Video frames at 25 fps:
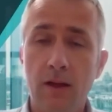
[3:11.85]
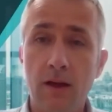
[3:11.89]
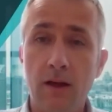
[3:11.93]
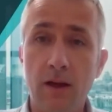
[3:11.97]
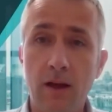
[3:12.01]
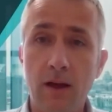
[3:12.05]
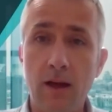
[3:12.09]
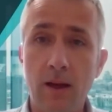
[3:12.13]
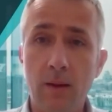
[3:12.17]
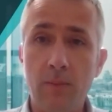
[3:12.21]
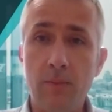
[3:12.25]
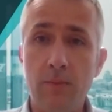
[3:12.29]

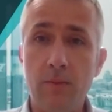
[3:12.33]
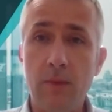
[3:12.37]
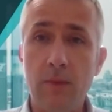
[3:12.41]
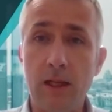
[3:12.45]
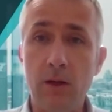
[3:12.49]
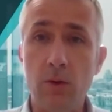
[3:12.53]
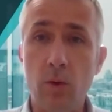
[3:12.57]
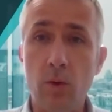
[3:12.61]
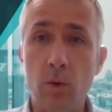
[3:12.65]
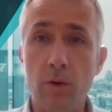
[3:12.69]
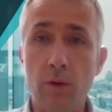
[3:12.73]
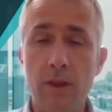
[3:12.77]

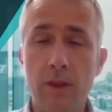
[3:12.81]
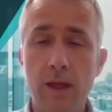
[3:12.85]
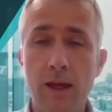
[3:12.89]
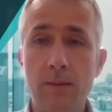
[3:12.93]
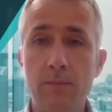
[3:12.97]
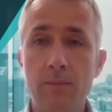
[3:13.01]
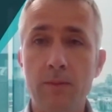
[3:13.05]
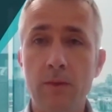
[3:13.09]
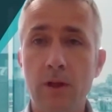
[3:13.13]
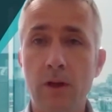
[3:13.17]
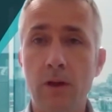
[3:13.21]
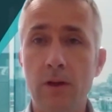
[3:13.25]
And all of
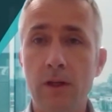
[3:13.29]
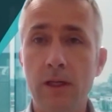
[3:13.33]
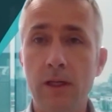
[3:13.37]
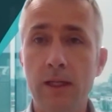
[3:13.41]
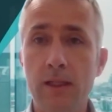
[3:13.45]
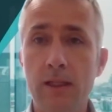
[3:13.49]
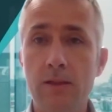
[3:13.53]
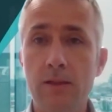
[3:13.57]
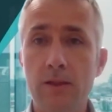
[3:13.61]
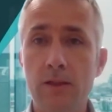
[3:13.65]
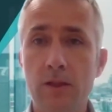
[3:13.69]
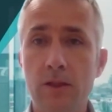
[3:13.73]
that
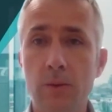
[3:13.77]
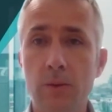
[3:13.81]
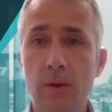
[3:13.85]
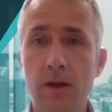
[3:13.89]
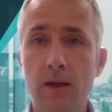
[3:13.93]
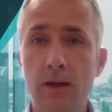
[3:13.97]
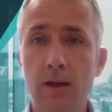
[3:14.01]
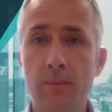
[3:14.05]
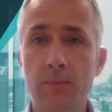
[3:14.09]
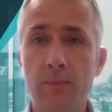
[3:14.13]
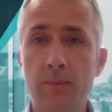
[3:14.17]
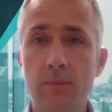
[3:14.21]
leads to
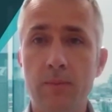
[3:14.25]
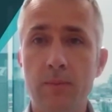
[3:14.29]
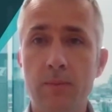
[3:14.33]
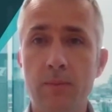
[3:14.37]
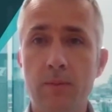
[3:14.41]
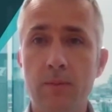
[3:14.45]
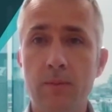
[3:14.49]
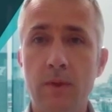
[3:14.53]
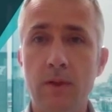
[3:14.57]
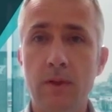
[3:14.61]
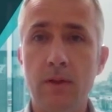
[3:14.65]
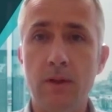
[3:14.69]
a
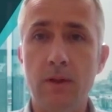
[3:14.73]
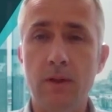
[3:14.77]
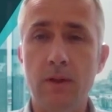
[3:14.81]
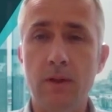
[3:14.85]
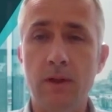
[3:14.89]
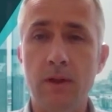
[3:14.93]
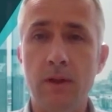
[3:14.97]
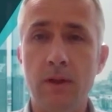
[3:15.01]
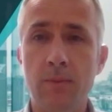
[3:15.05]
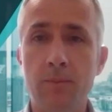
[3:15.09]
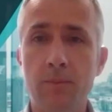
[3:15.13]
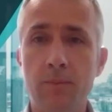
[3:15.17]

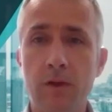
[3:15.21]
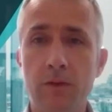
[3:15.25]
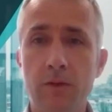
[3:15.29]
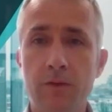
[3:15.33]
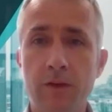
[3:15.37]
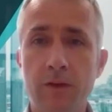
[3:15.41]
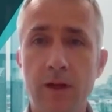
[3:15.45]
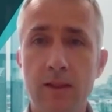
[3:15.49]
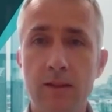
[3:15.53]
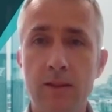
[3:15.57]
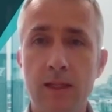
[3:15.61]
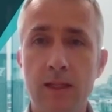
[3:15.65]

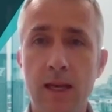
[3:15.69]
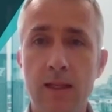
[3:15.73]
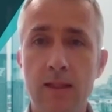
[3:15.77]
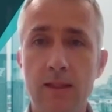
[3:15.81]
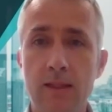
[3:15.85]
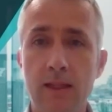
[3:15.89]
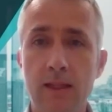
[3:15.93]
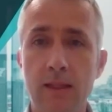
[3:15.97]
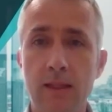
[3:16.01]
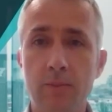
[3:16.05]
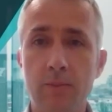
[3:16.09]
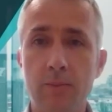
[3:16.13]

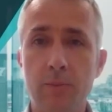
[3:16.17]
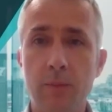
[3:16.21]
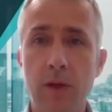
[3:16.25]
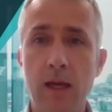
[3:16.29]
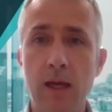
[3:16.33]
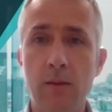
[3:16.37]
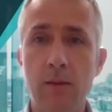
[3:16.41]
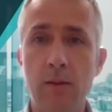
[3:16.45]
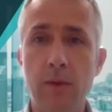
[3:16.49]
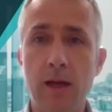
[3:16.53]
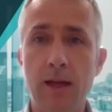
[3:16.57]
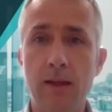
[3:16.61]
fantastic
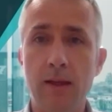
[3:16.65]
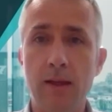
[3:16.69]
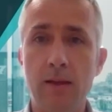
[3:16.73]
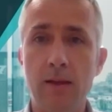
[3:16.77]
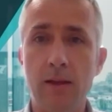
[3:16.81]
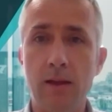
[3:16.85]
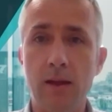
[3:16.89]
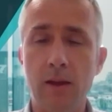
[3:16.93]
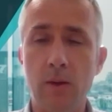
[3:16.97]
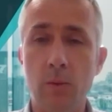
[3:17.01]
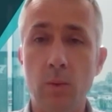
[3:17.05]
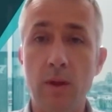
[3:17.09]

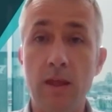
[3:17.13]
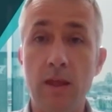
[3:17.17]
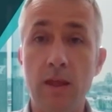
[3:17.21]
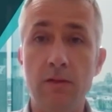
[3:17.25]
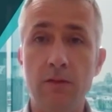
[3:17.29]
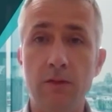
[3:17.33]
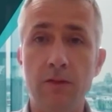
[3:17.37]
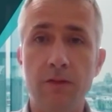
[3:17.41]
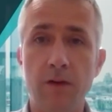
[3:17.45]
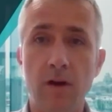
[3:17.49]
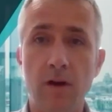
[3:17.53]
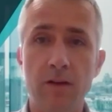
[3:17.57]
payback
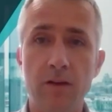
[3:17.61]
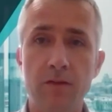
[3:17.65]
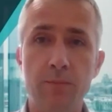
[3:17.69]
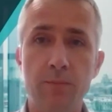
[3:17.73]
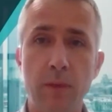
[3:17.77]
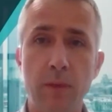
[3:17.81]
within 5